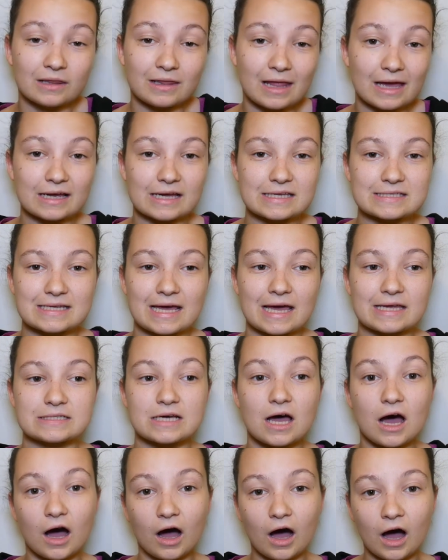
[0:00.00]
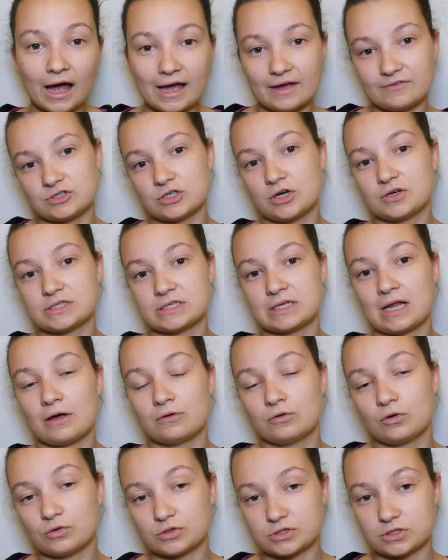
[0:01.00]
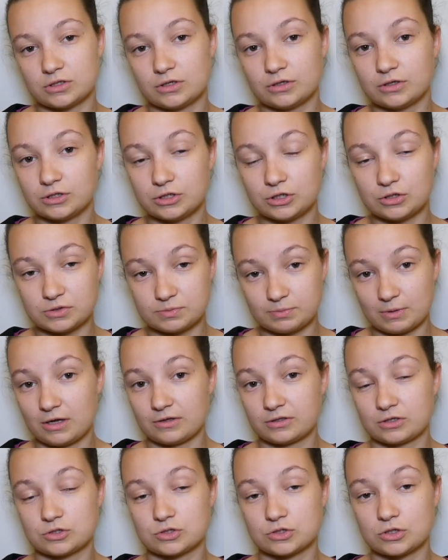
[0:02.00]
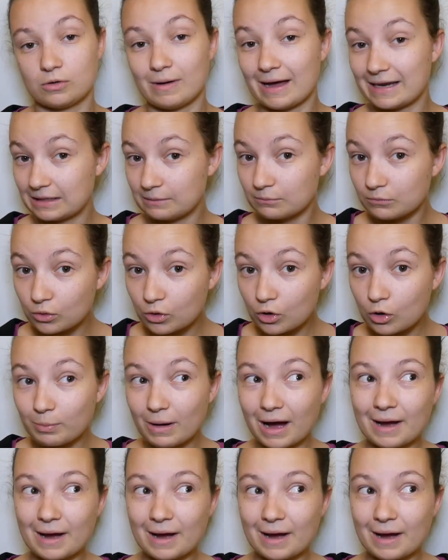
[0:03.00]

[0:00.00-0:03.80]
Like I said, I have chosen now not to use birth control anymore,